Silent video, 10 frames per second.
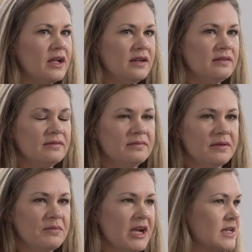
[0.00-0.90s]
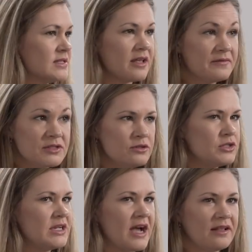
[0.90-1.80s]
And like my kids love sushi,